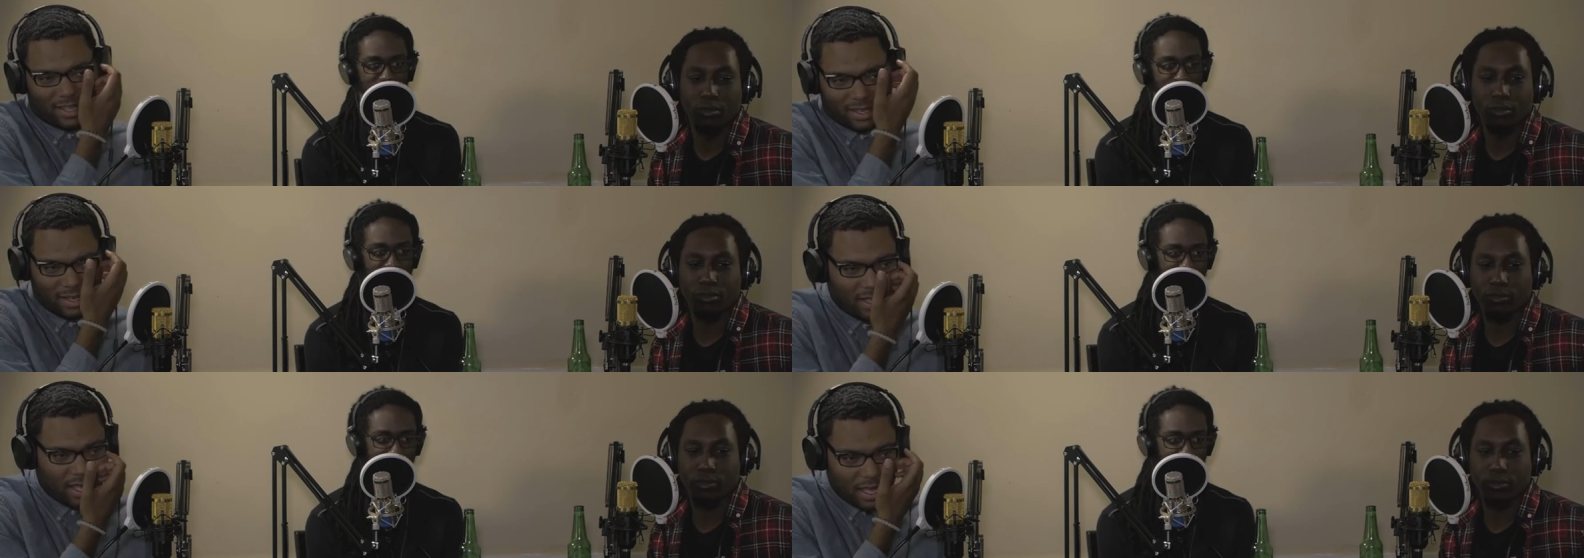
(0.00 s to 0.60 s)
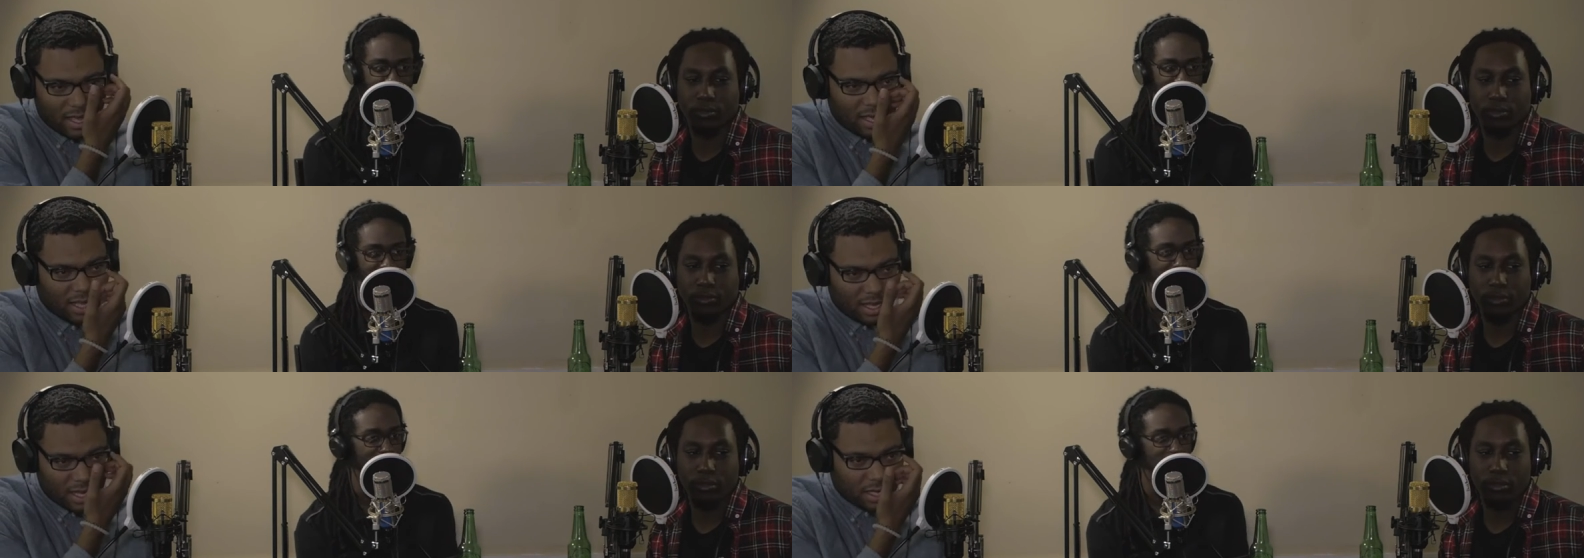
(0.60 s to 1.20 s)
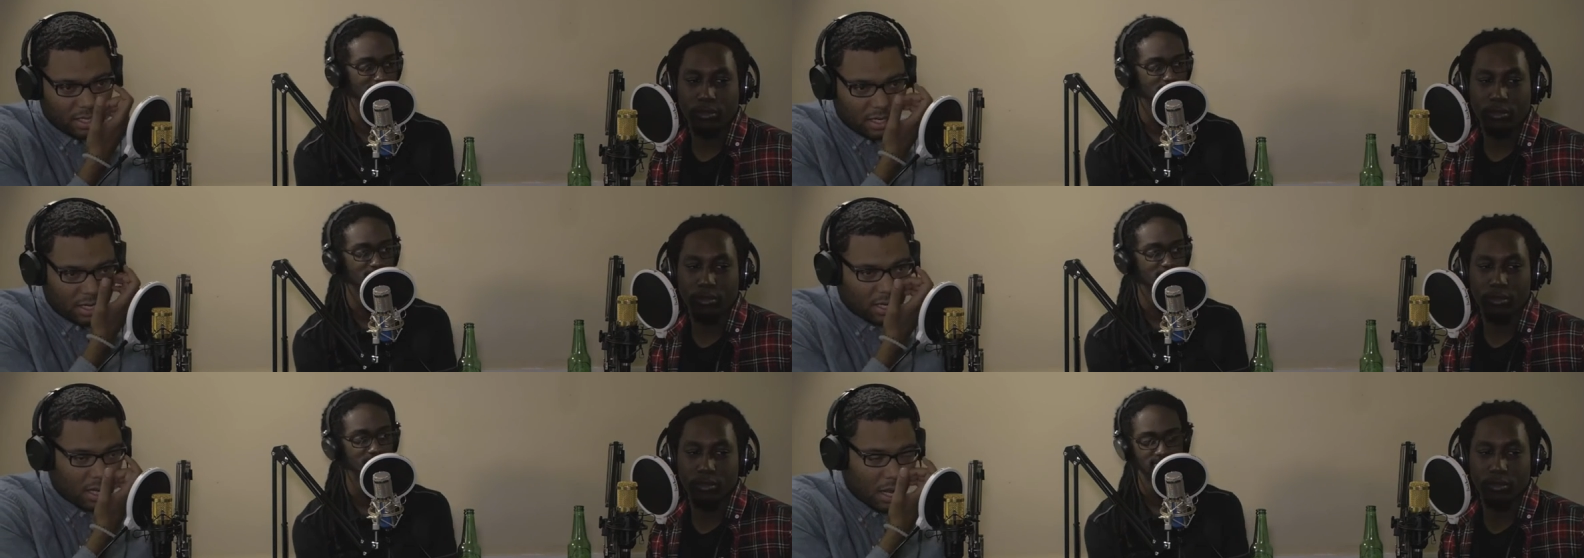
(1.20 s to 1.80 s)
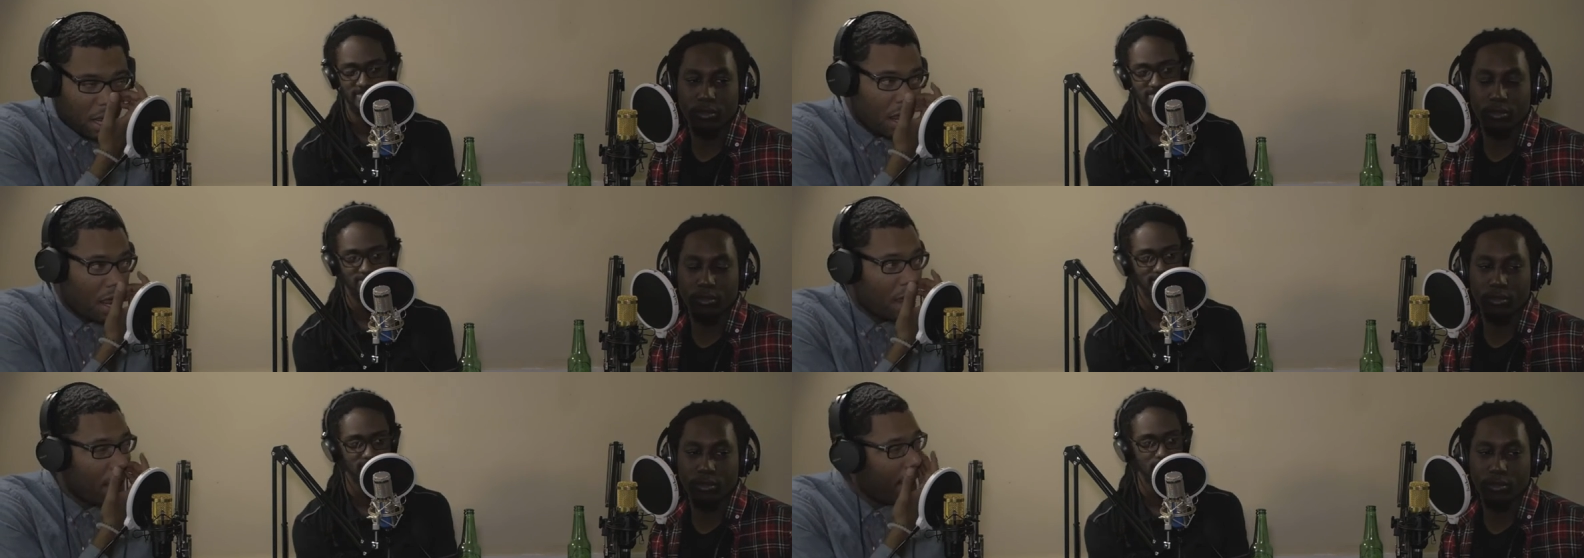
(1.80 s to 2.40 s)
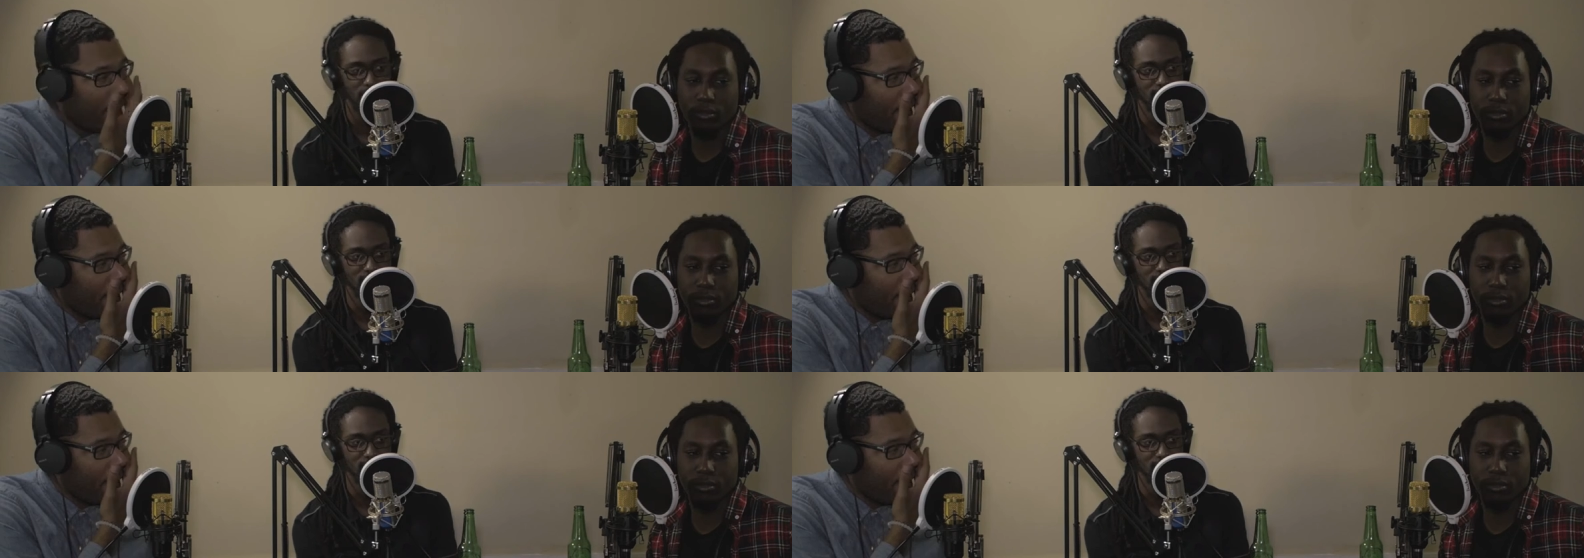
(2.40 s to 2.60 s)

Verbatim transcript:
Speaker 1: god. Yeah. That's when you know it's about to go